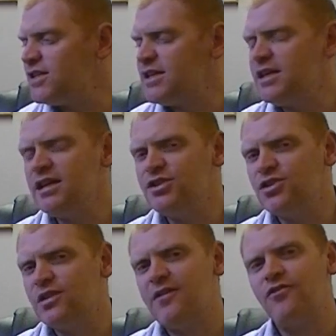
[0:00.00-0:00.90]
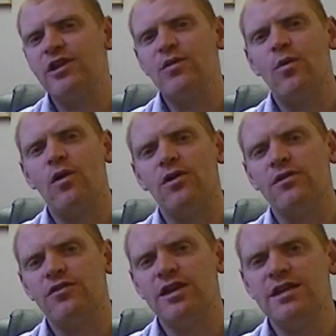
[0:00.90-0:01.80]
each and every one
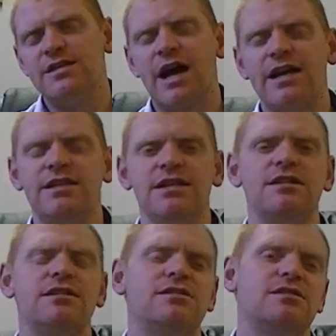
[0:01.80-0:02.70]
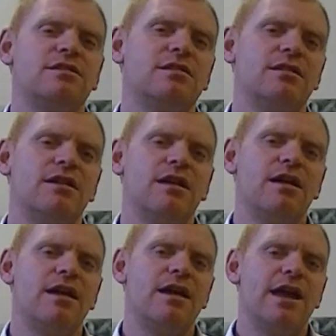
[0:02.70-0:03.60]
of these ideas.
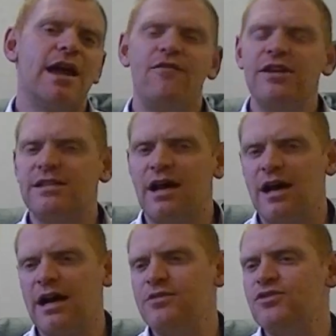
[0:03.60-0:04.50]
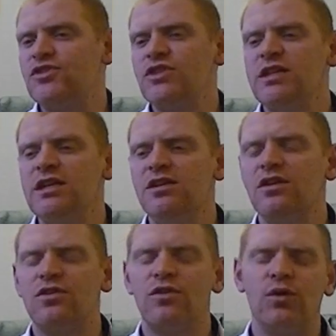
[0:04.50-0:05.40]
Every time you see the
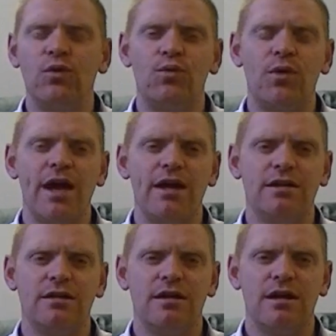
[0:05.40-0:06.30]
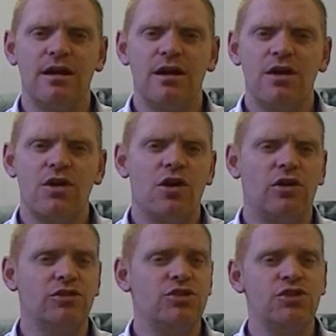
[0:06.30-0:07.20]
colour red,
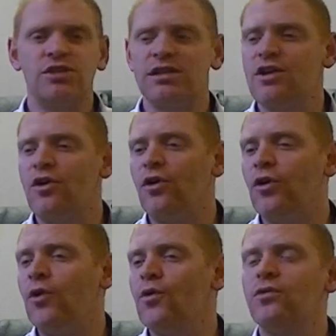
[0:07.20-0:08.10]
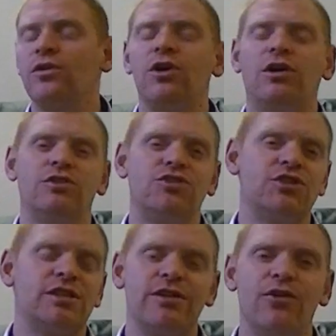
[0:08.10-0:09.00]
consciously or
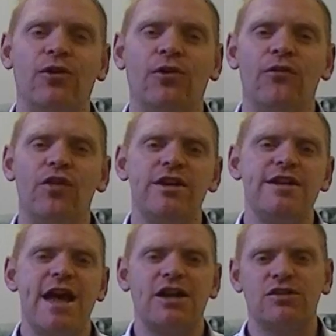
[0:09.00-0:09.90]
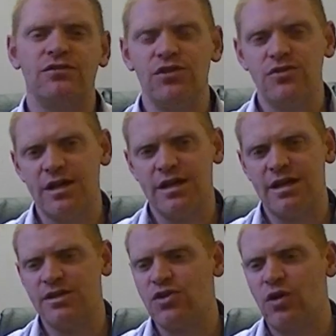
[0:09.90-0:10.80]
unconsciously over the next few
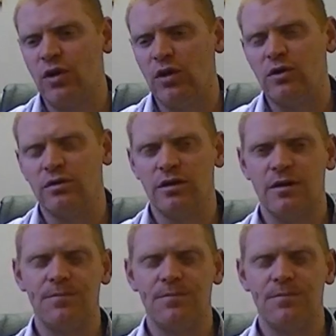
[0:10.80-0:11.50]
days or longer,